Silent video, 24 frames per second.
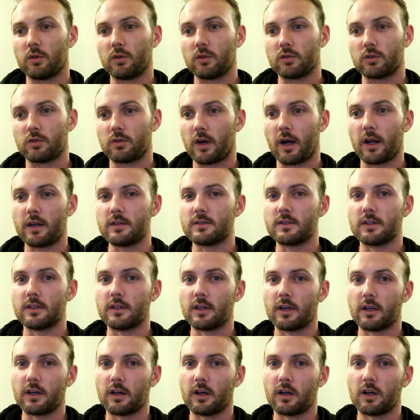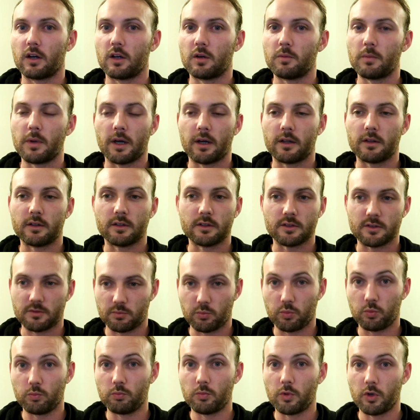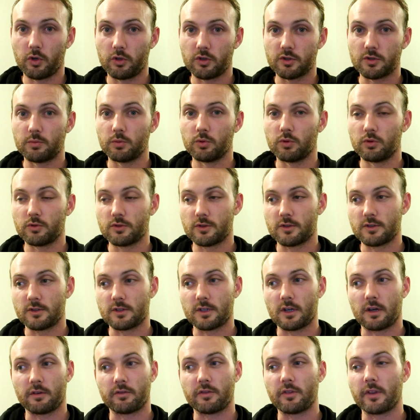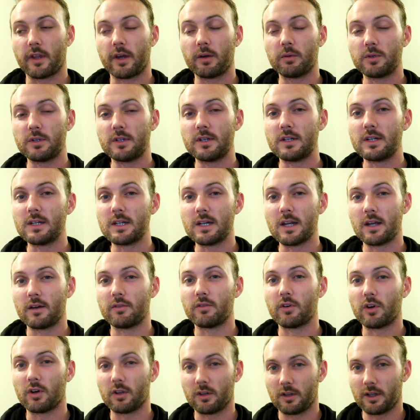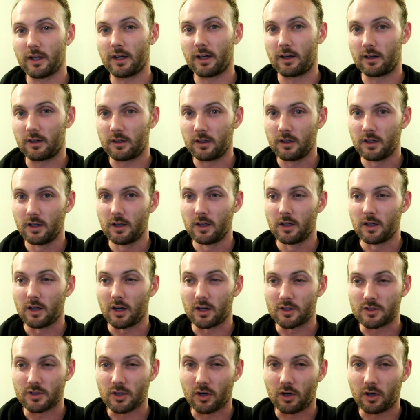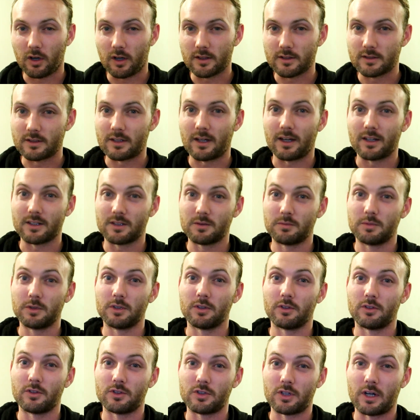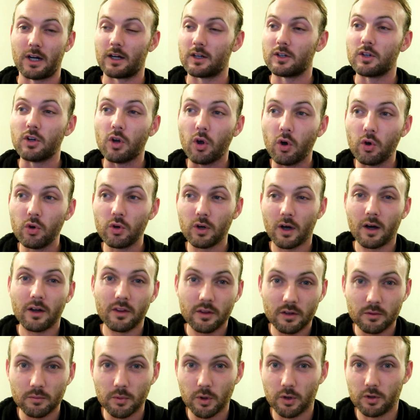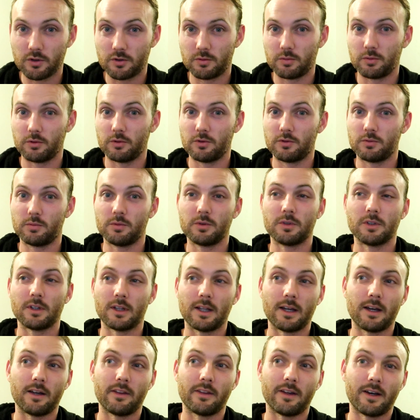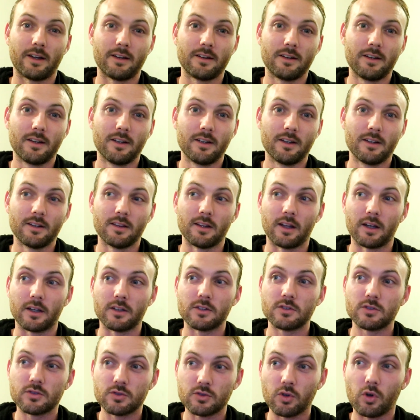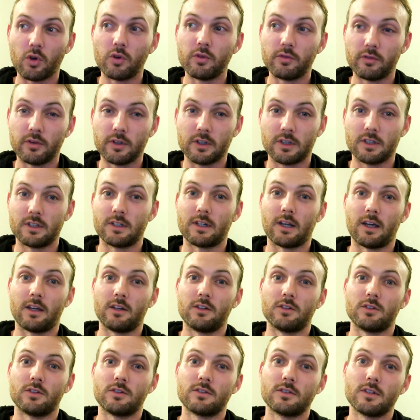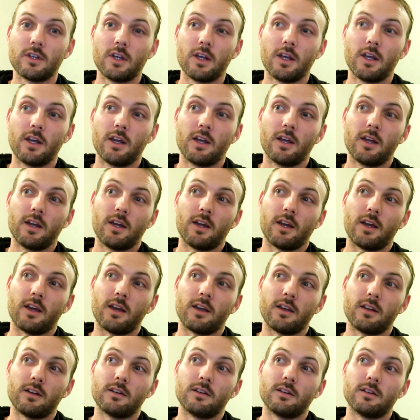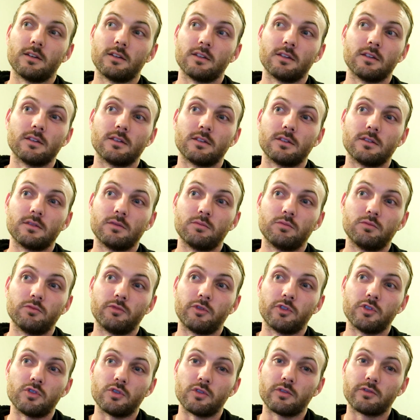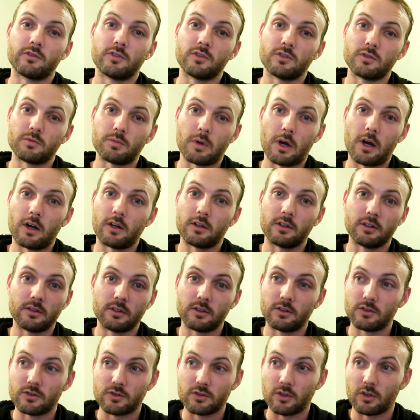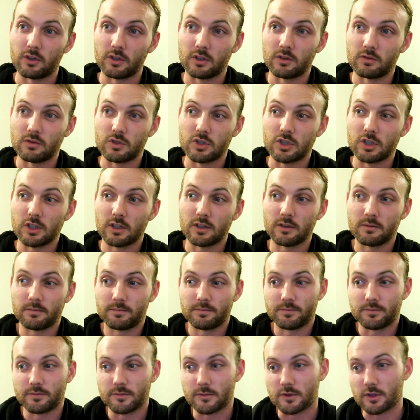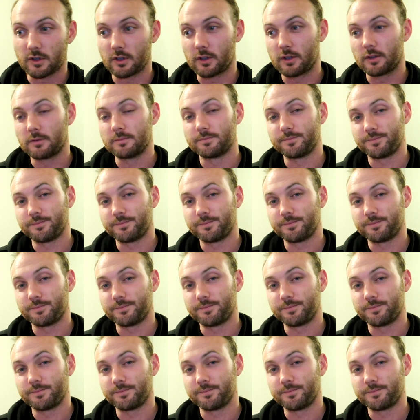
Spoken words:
crazy they are about this motorsports and stuff, and they would never allow a tire stack to be on the track. No other motorsports would allow that. Like, it's so freaking dangerous, and for drifters apparently they just don't give a shit. So,